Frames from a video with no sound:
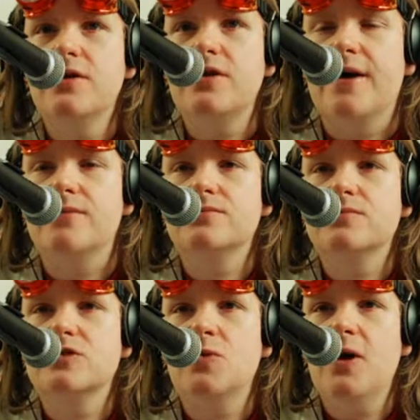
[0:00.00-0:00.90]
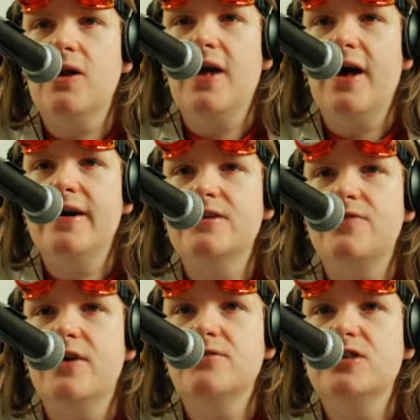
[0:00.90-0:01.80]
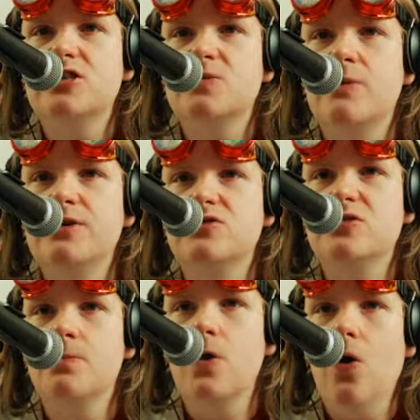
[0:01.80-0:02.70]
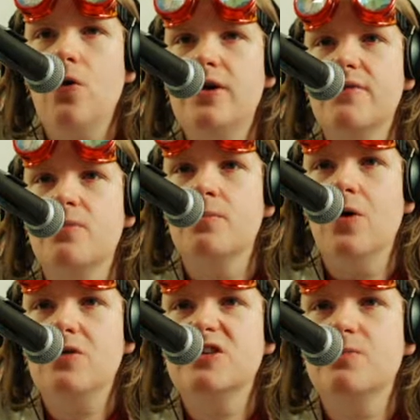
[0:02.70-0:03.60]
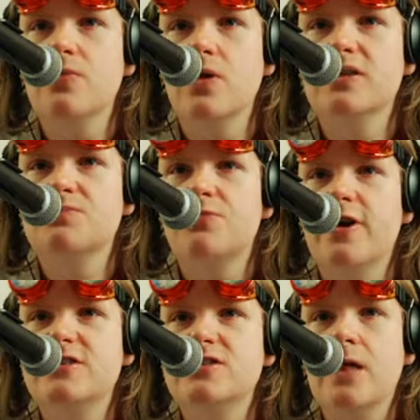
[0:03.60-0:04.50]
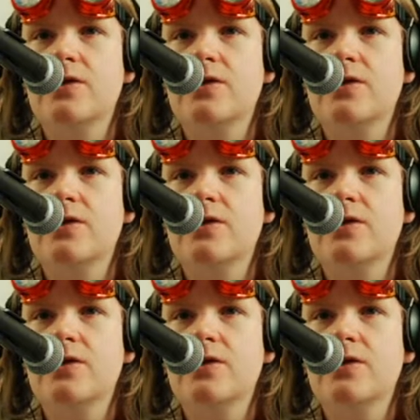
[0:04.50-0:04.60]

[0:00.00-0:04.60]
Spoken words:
Yeah. So while in hand, foundations may be used to block if the block symbol is present.